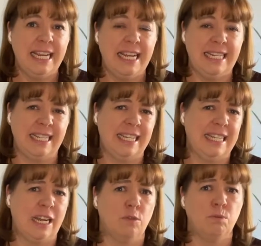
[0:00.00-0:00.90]
is it can
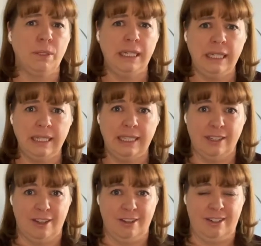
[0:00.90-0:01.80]
take a really
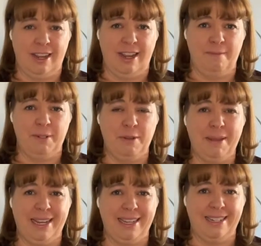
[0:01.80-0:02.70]
long time to
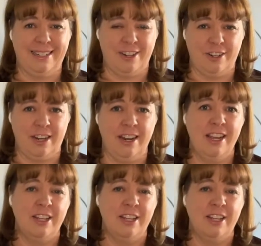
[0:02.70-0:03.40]
make a decision.